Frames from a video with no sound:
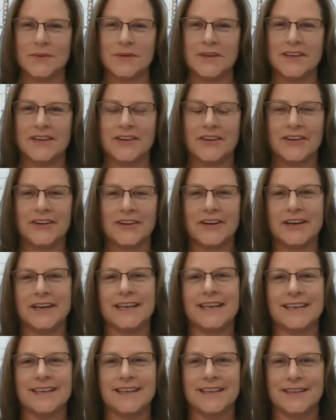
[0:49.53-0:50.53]
we are
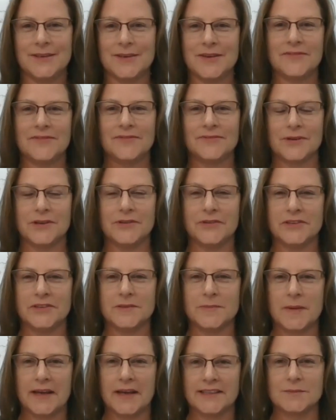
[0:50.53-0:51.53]
in free
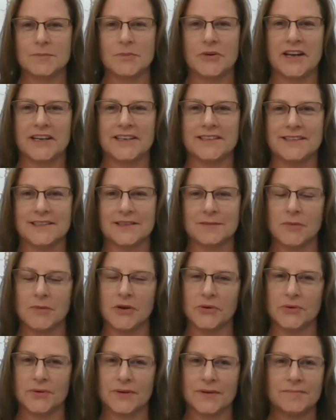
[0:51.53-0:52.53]
response practice
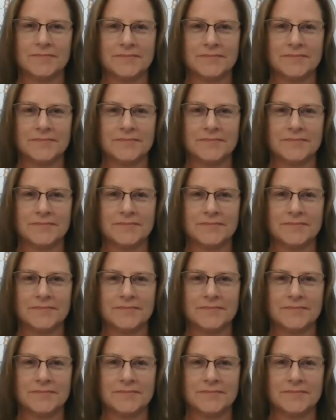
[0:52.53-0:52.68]
mode.